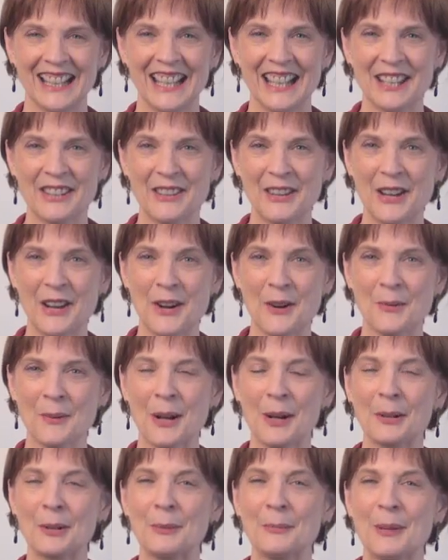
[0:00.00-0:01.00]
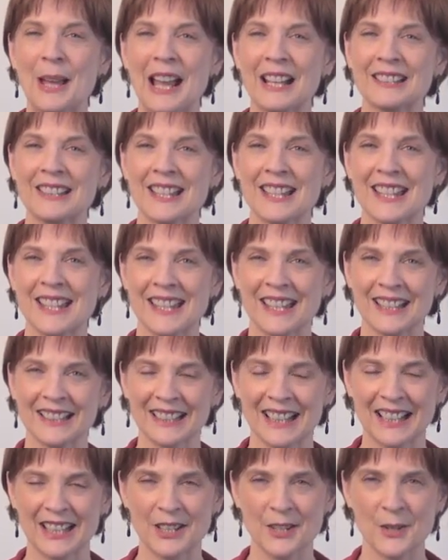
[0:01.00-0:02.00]
Hey there, welcome back to
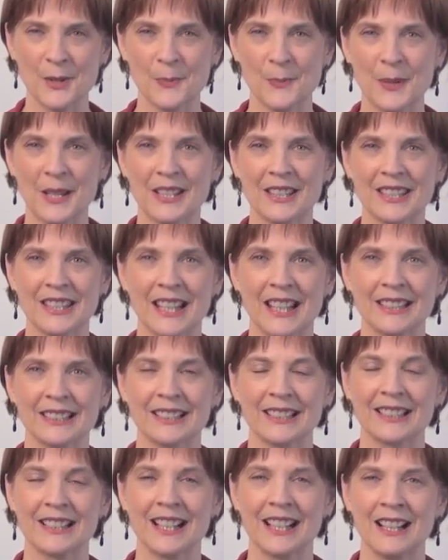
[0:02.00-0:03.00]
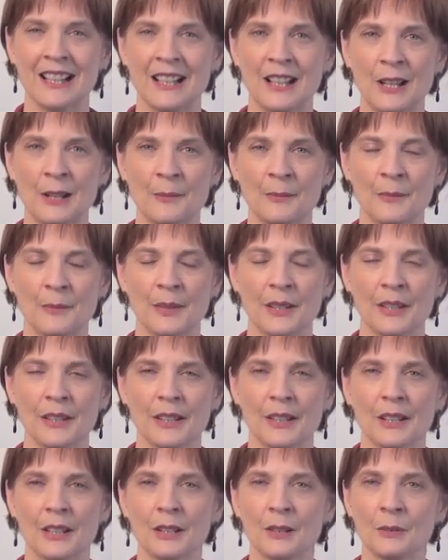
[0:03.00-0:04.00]
SingLikeYouSpeak.com.
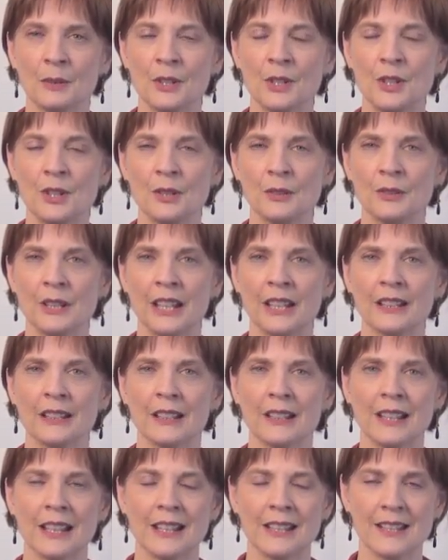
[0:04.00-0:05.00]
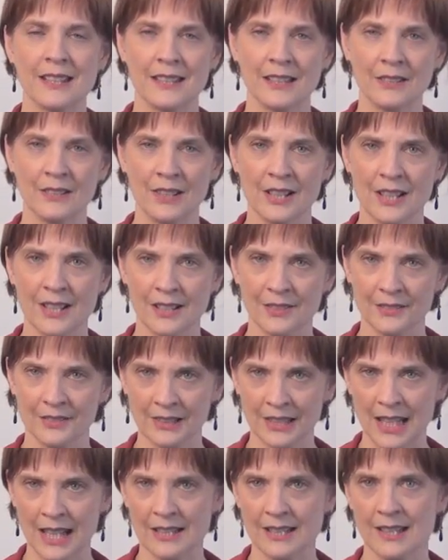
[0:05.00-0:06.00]
We're doing a series of
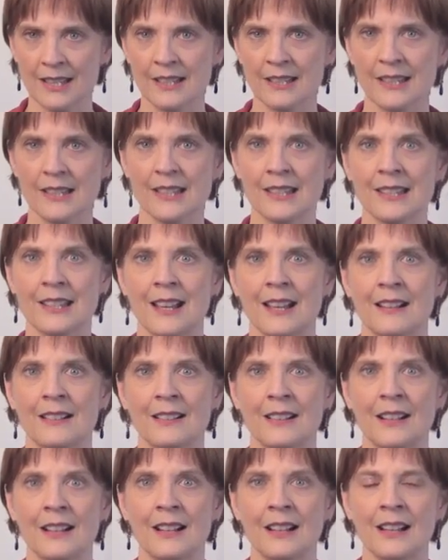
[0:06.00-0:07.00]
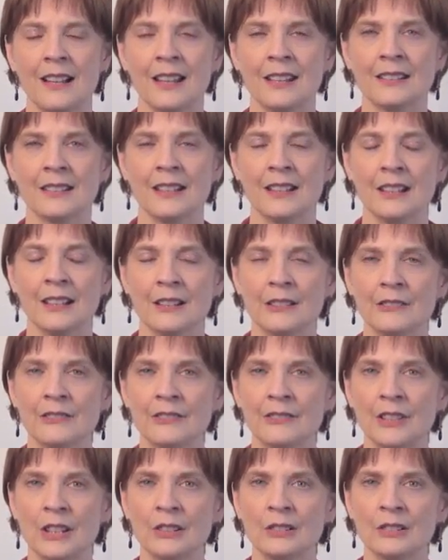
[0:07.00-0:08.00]
lessons now on
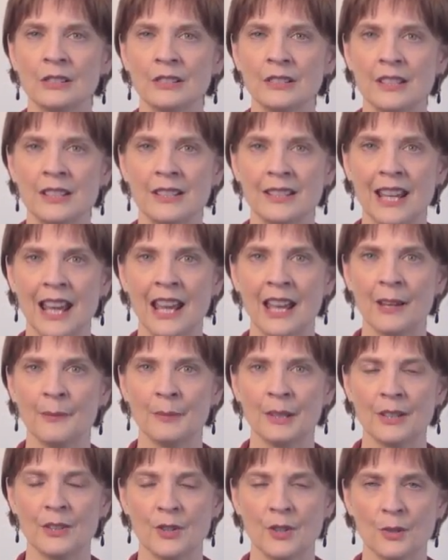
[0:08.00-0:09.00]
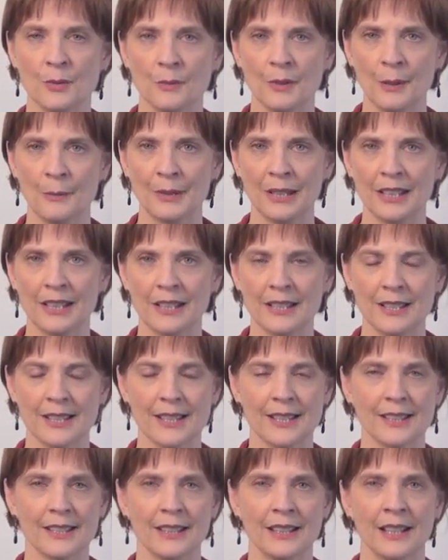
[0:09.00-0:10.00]
vocal damage
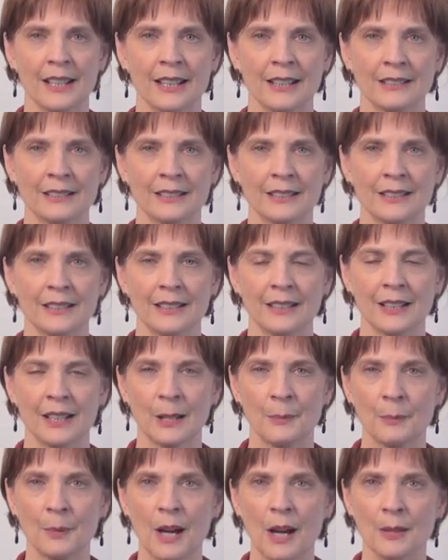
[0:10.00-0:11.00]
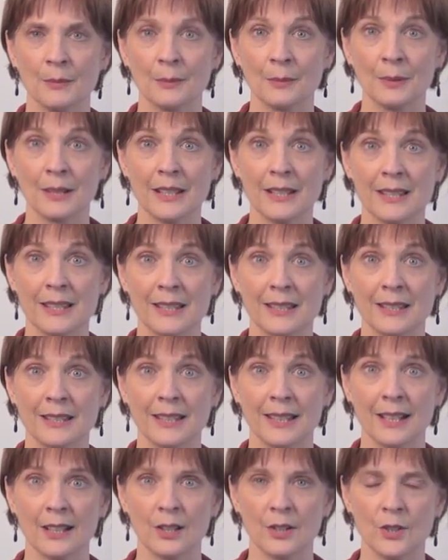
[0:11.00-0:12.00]
remedies, and I probably
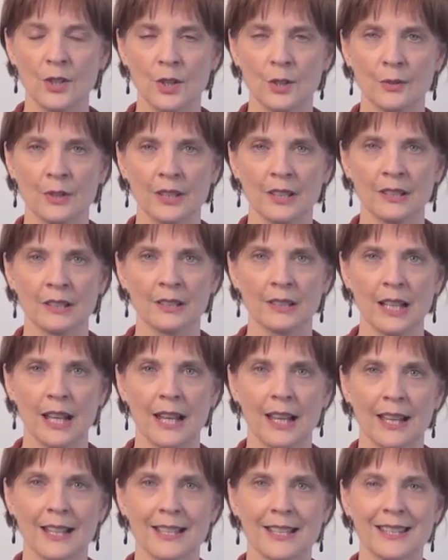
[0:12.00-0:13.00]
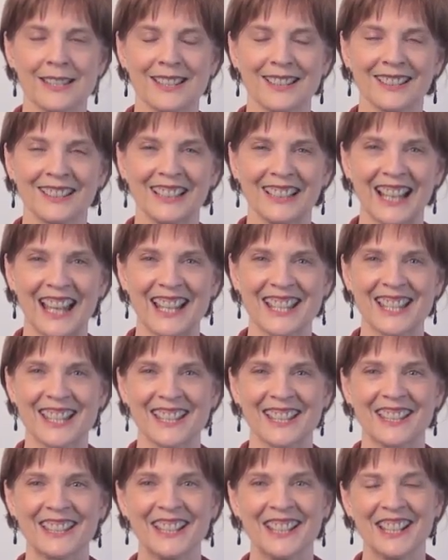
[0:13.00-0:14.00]
scared you in the last
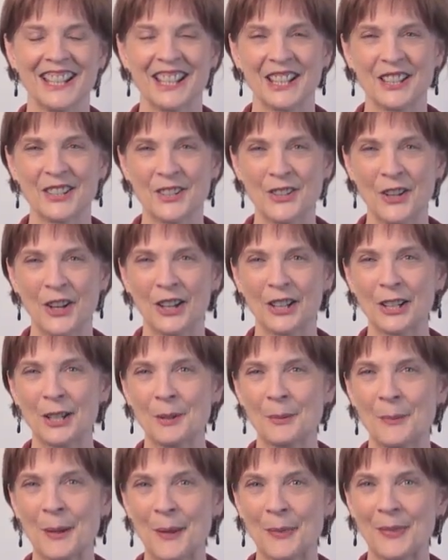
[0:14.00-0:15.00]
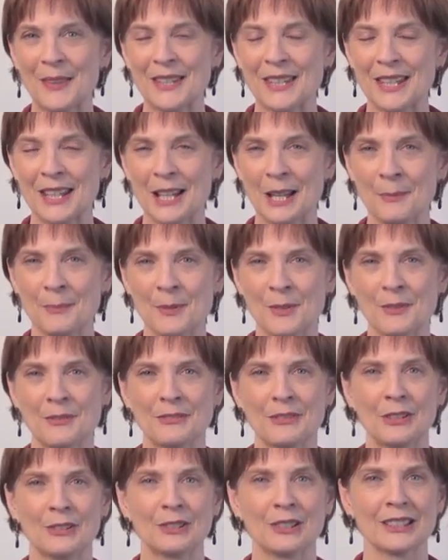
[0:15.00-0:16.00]
lesson talking about the types
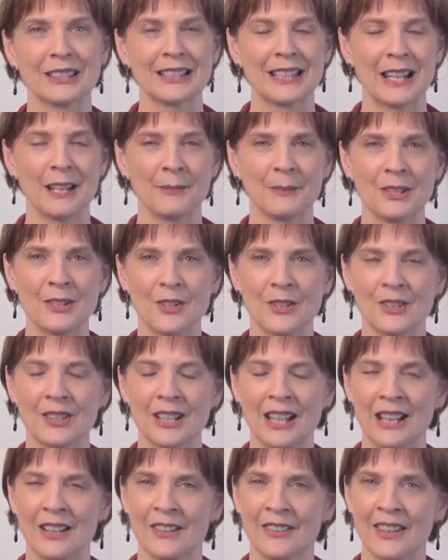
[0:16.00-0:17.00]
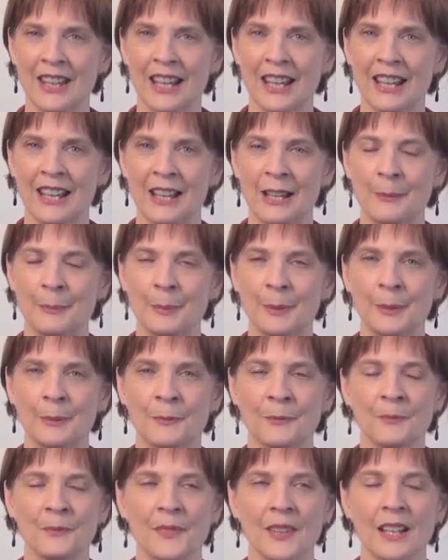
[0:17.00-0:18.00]
of vocal damage and how they
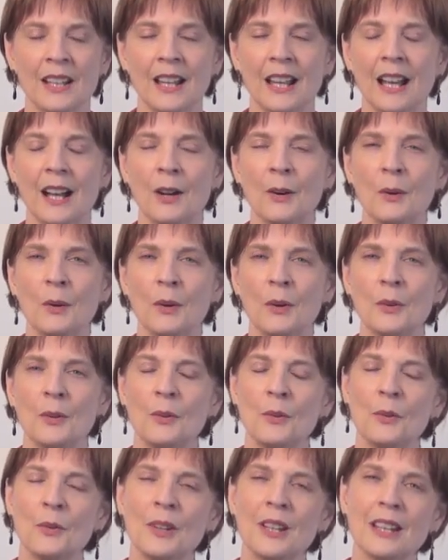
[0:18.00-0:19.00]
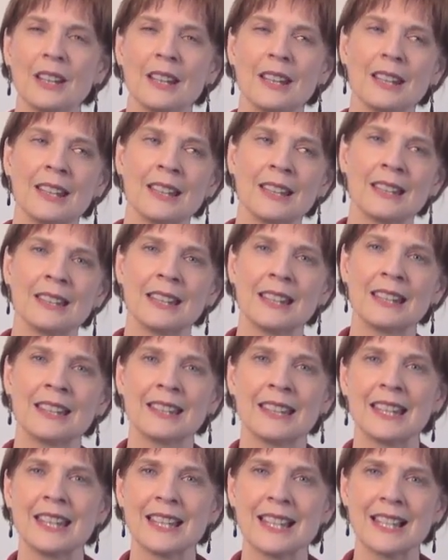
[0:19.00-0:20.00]
happen.
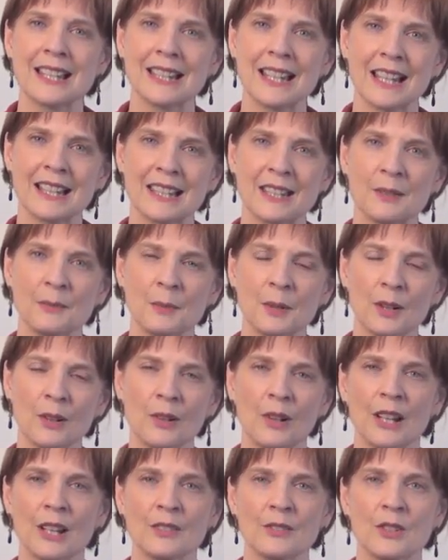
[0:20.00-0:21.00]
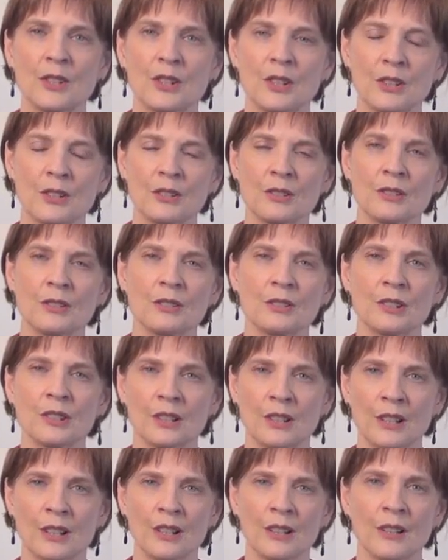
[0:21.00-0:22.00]
In this lesson, we're going to
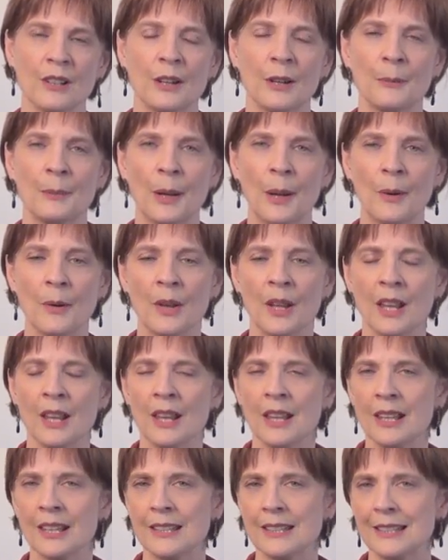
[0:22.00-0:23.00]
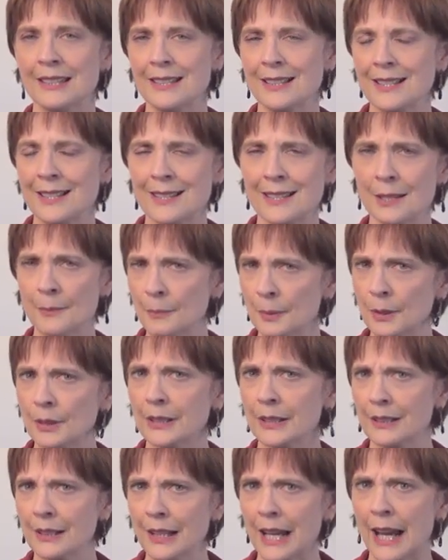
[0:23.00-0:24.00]
learn about simple
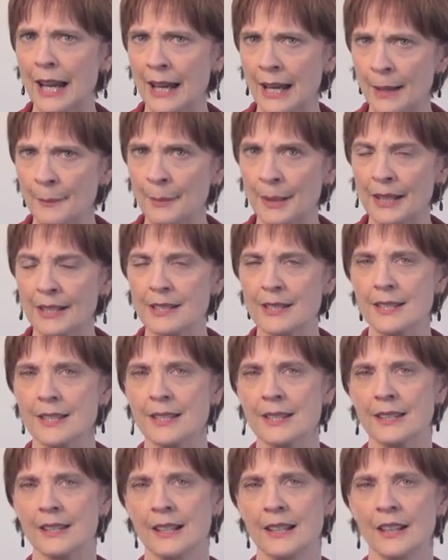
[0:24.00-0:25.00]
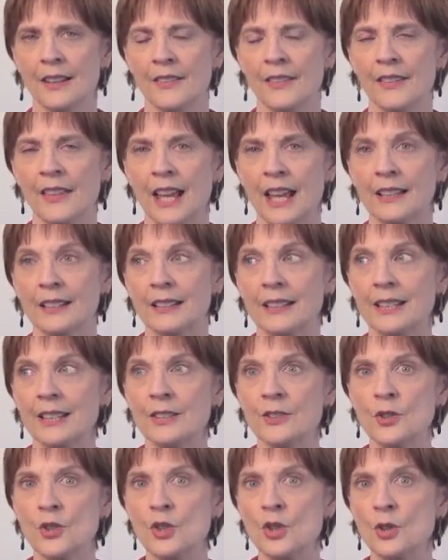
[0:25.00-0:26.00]
little habits that
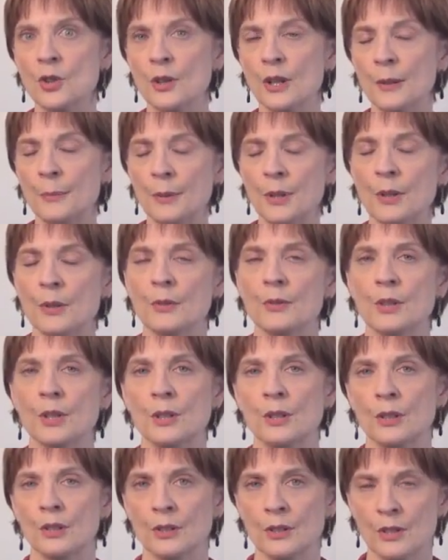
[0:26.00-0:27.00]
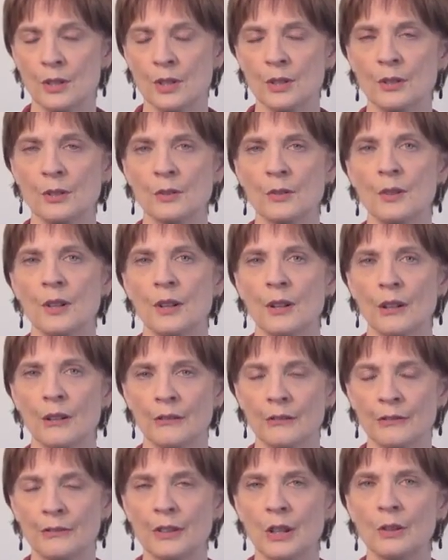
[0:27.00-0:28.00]
contribute to
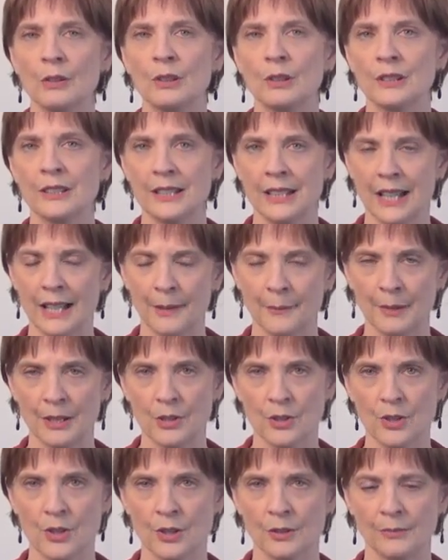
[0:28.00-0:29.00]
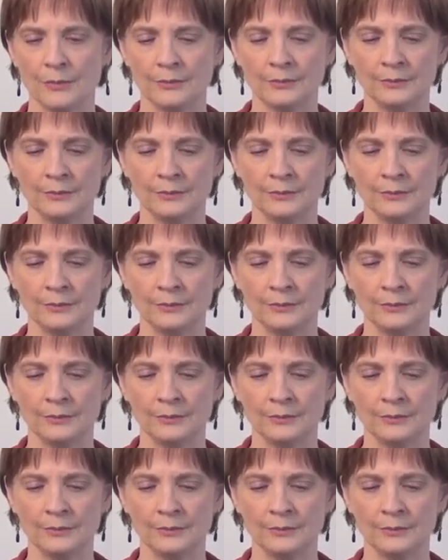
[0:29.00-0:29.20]
vocal damage.